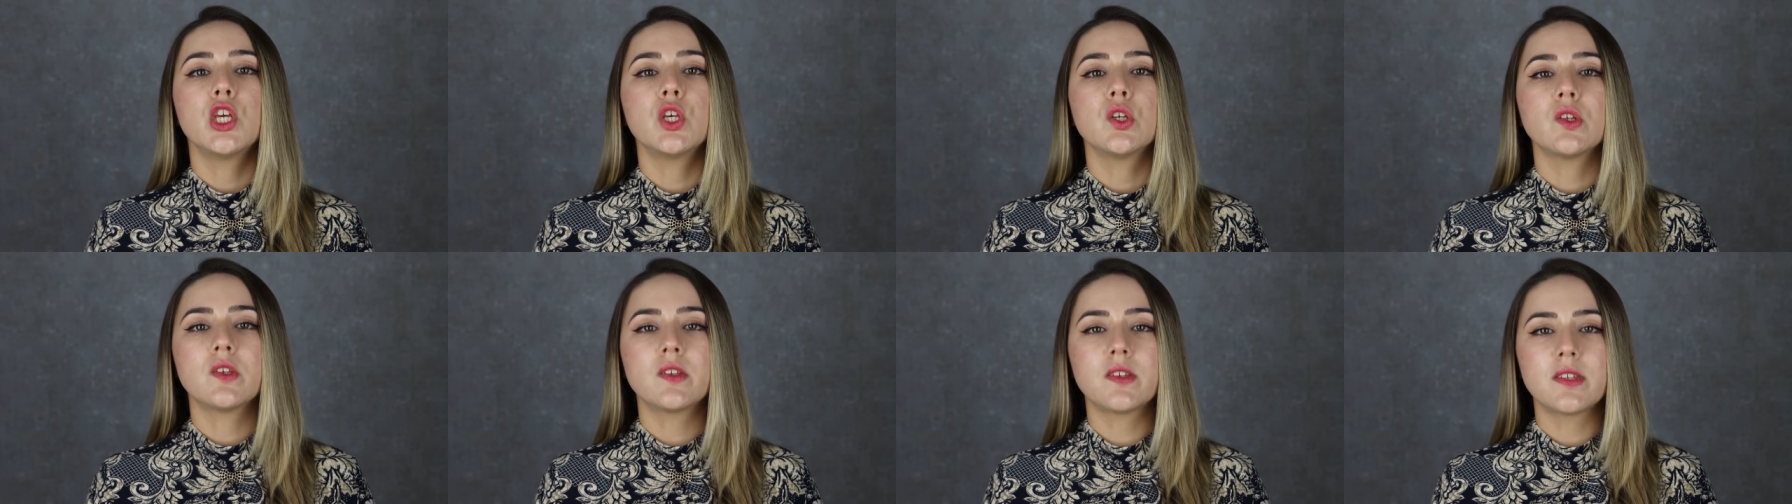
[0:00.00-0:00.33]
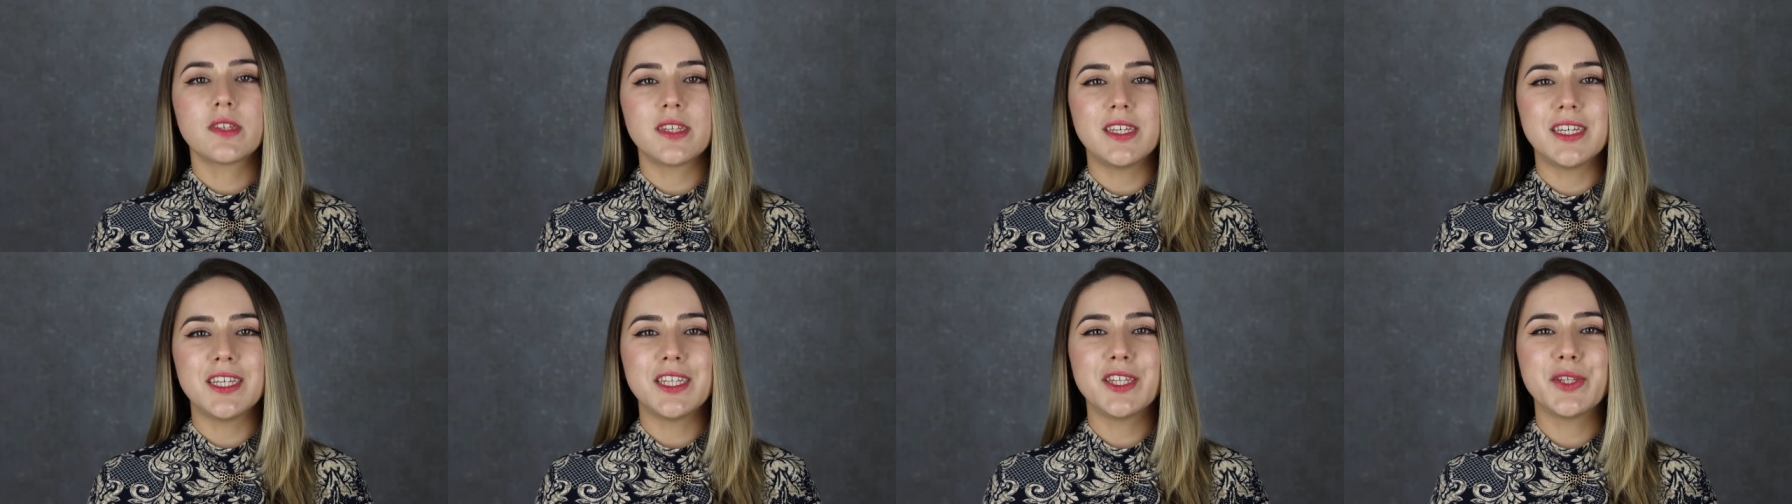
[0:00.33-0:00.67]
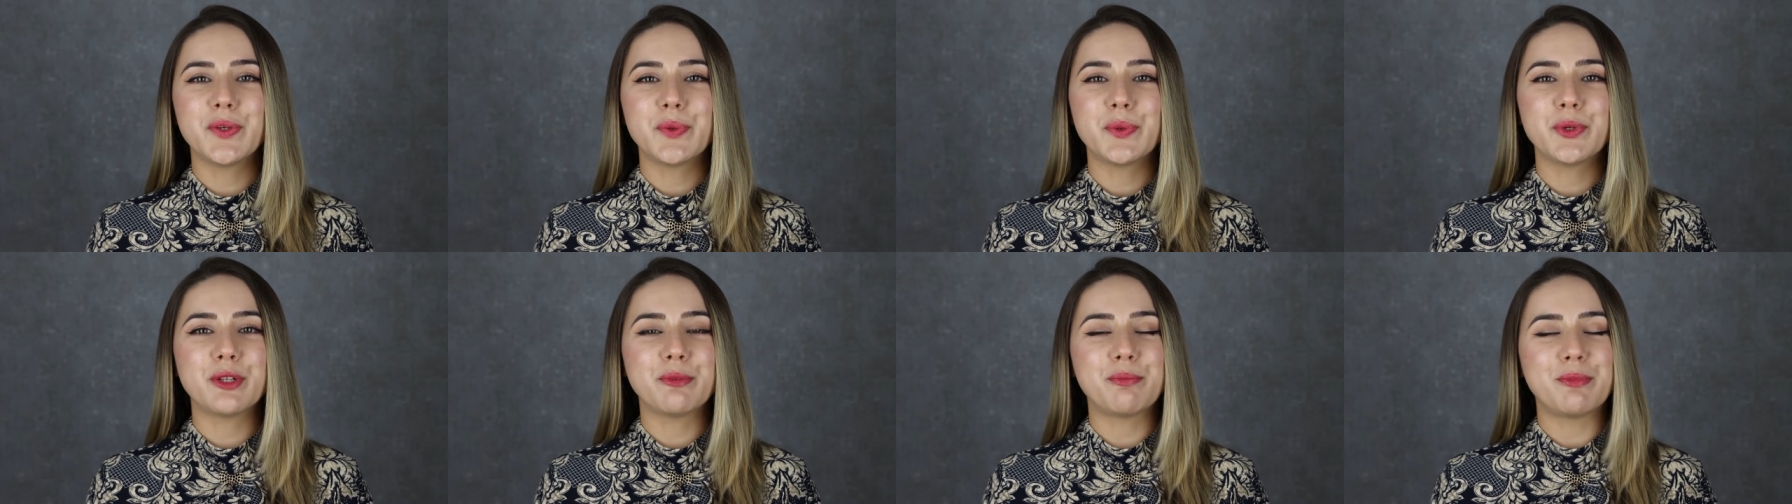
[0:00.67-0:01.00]
your skin
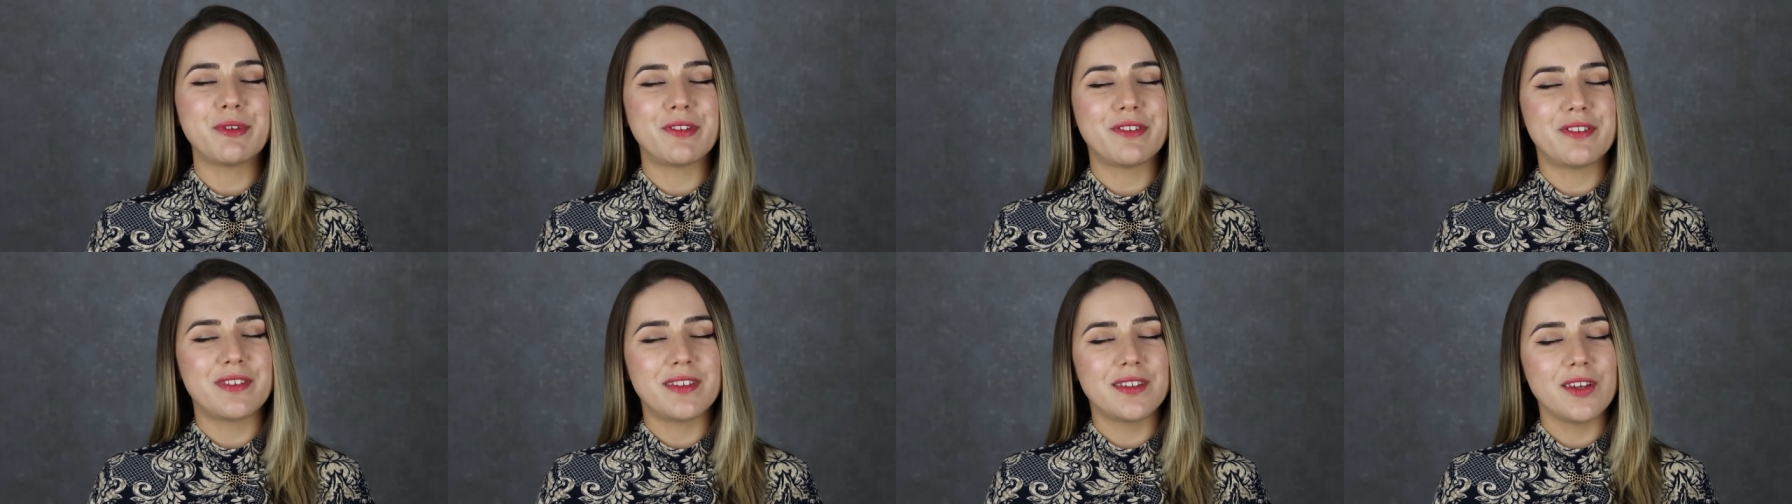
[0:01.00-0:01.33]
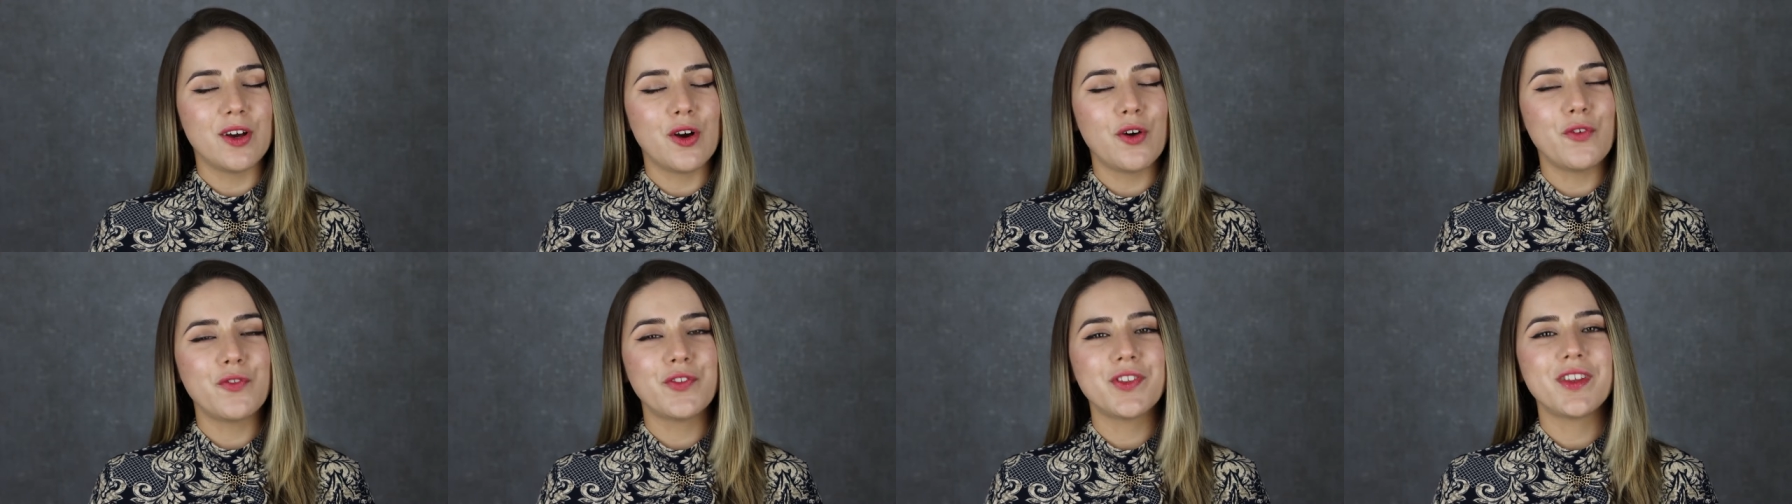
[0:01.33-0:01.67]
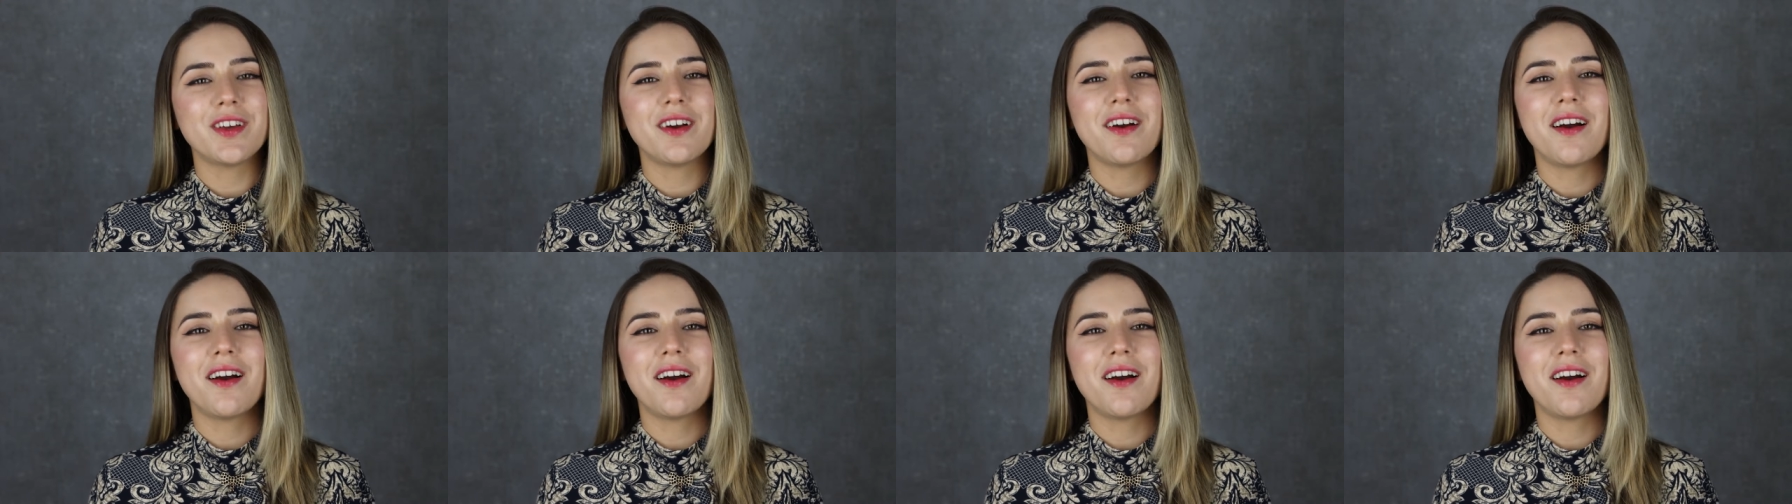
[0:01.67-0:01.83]
will be soft,